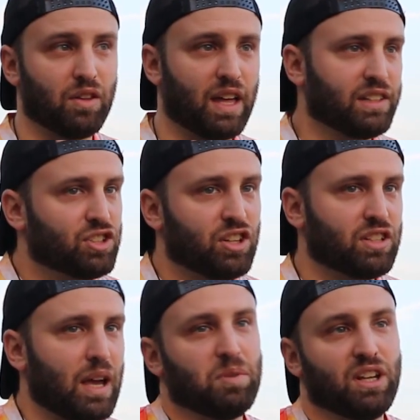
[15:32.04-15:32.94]
that's
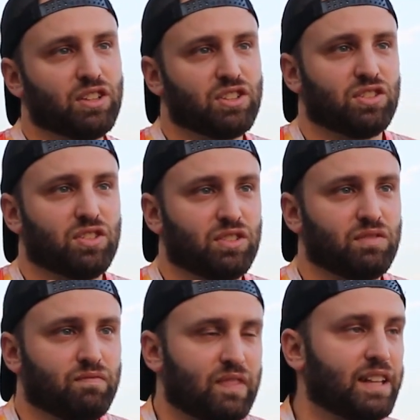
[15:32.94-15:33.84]
just, I mean, it's
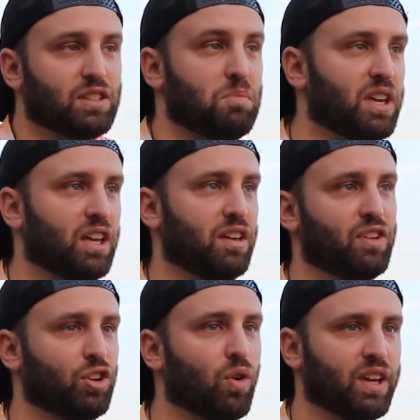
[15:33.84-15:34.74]
that to me,
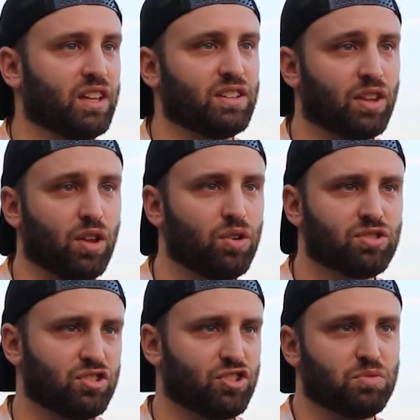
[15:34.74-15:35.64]
even going into
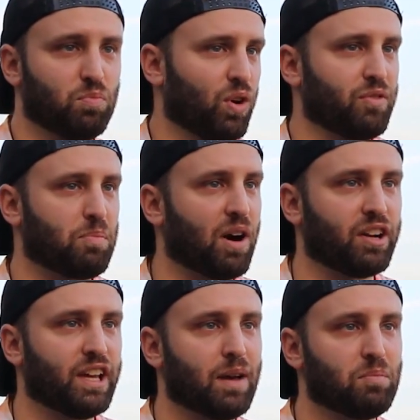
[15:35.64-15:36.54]
those is just more of a
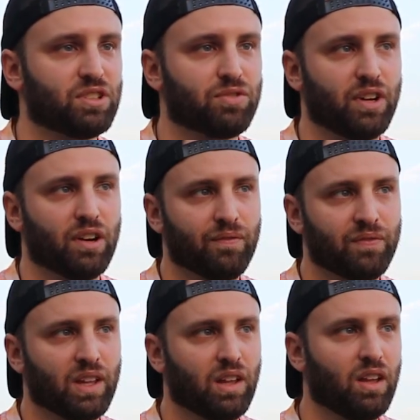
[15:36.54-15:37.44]
party atmosphere.
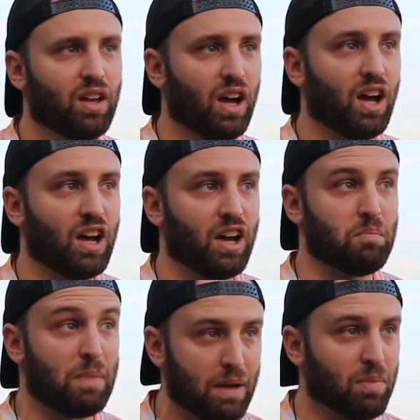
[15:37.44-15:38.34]

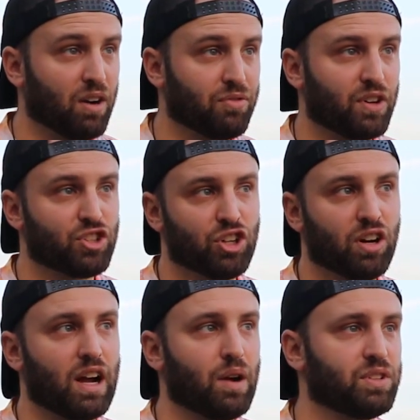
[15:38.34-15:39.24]
My bar for
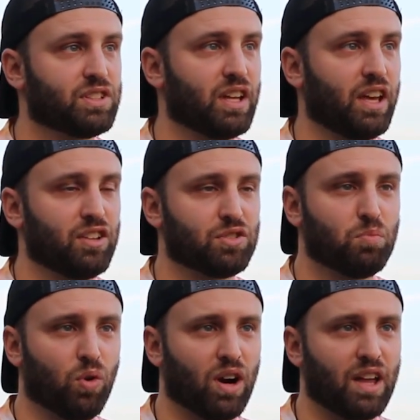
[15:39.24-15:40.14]
sure, I would say, is
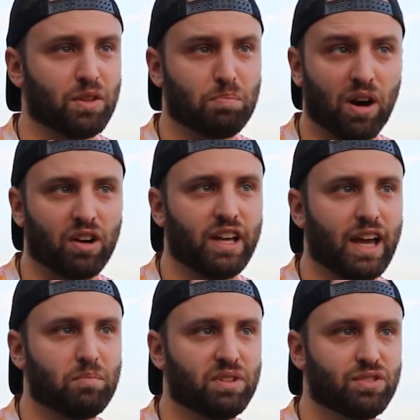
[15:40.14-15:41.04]
more on the party
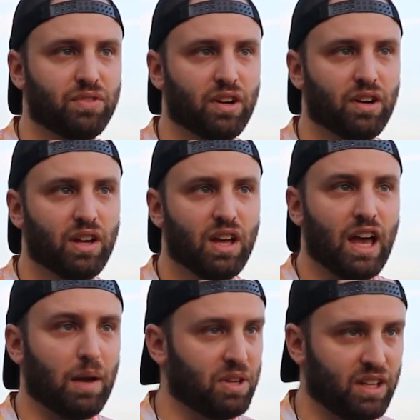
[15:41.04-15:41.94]
atmosphere.
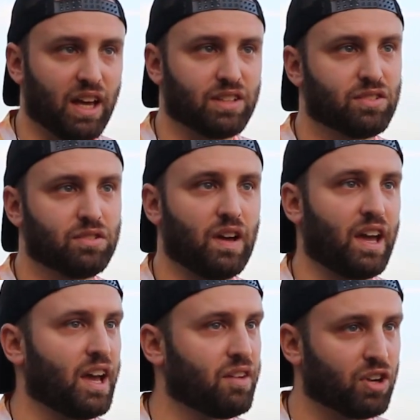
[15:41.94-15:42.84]
I mean, yes,
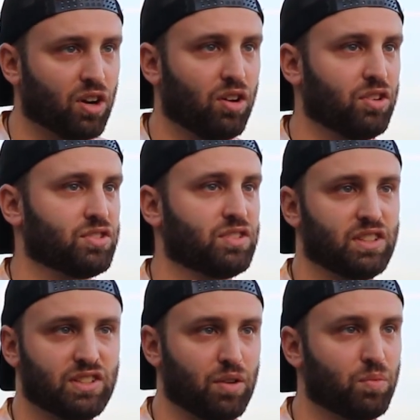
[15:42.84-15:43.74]
I have girls
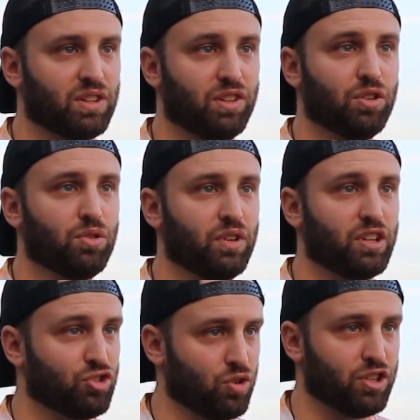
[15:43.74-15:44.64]
to sit with you,
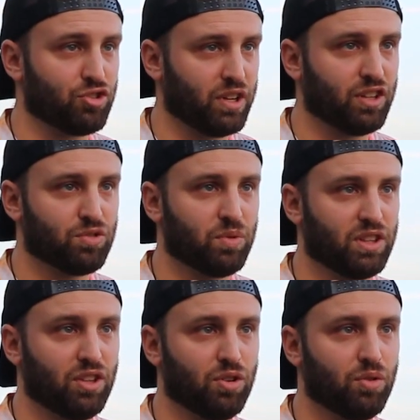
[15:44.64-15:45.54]
enjoy drinks
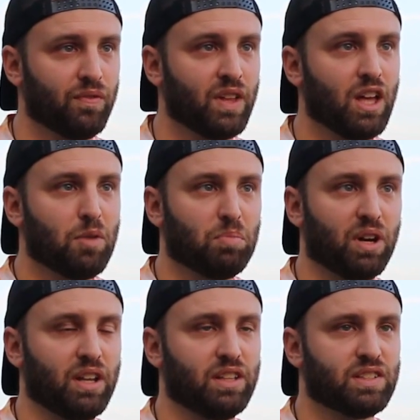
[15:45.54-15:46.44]
with you,
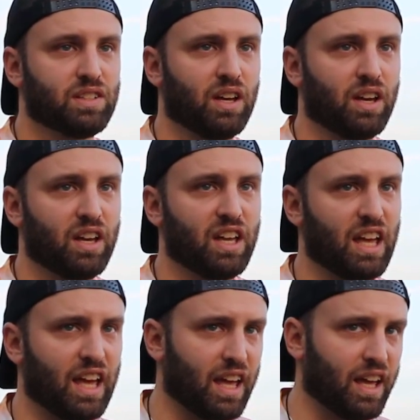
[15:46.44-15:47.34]
but it's
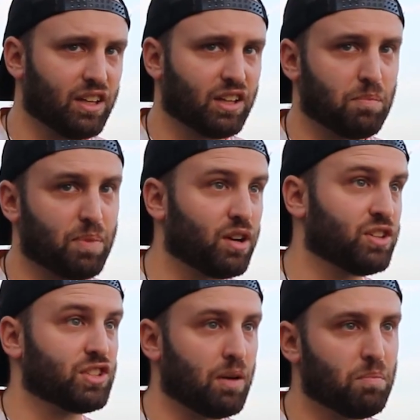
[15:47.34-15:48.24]
compared
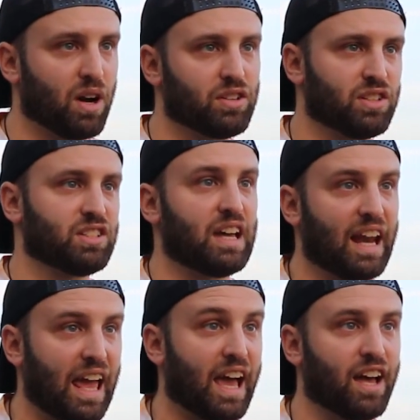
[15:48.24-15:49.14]
to some bars, it's
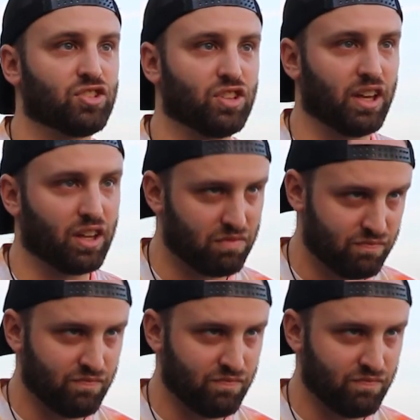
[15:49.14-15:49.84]
not as like